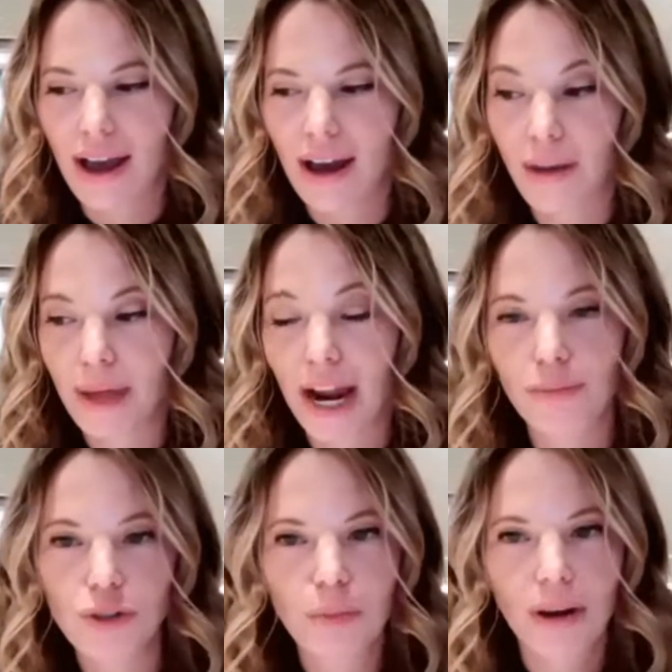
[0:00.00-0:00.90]
and
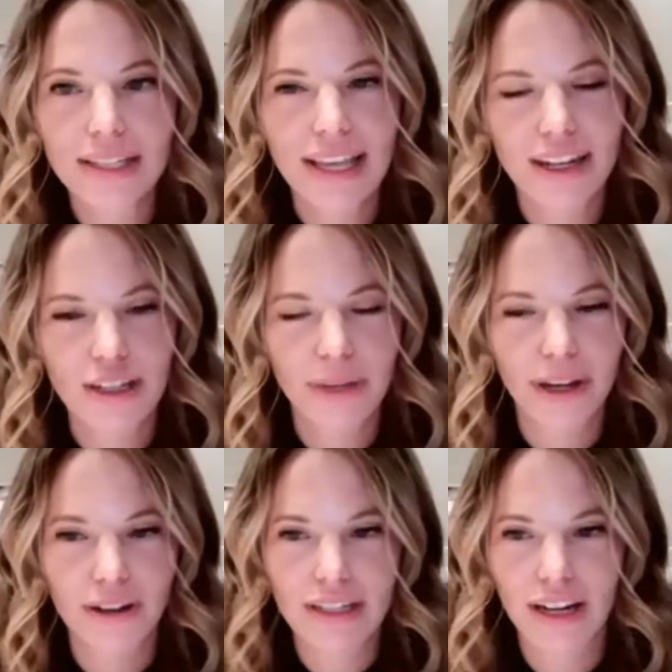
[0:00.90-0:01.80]
I'm super excited to be
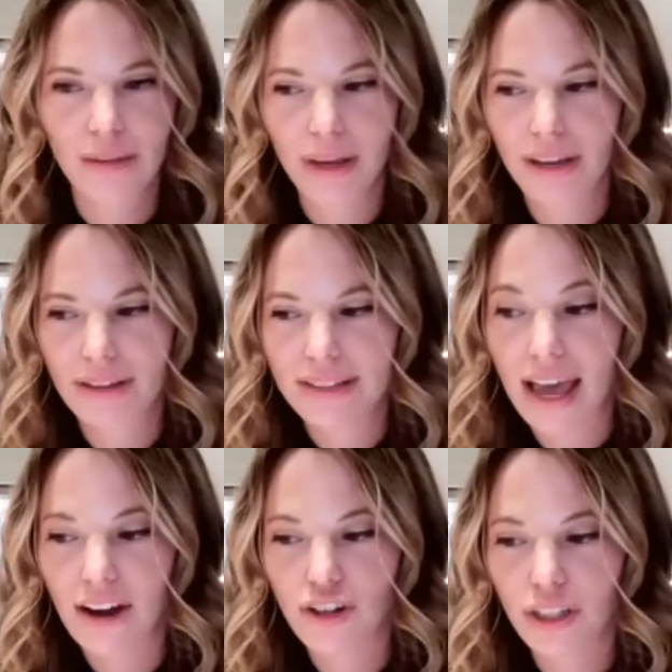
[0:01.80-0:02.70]
here tonight because
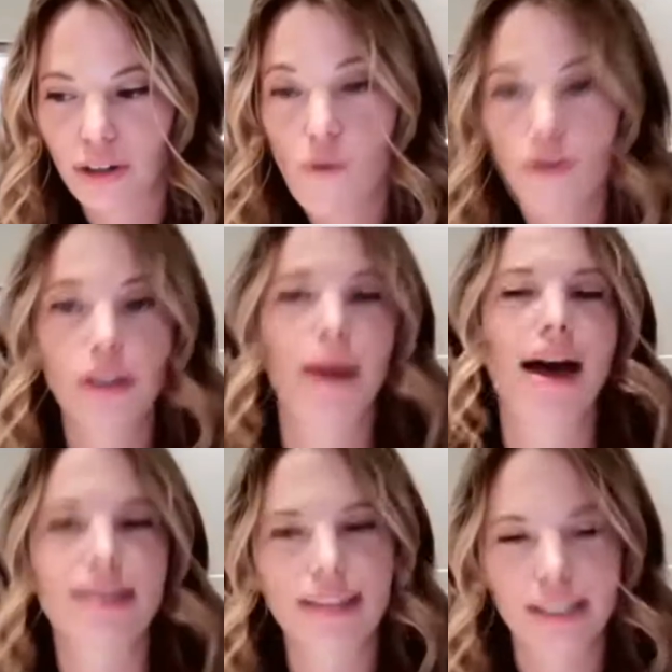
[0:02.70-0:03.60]
actually over the
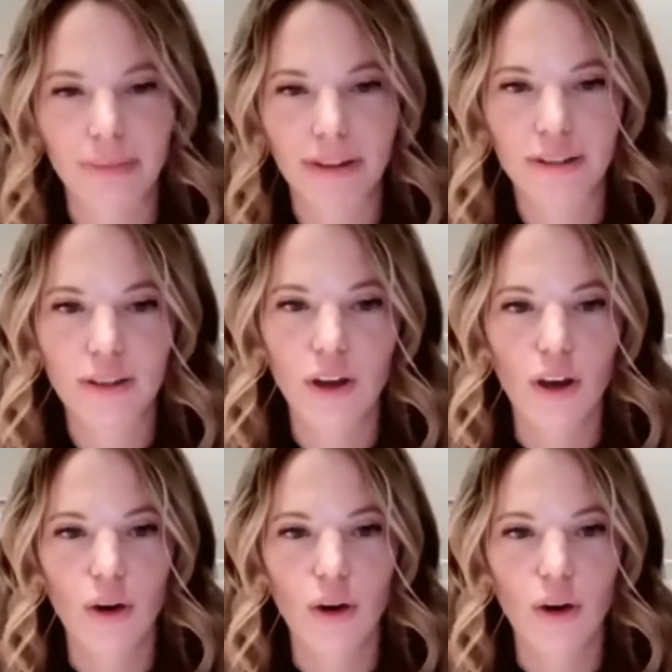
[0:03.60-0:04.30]
past 6 months,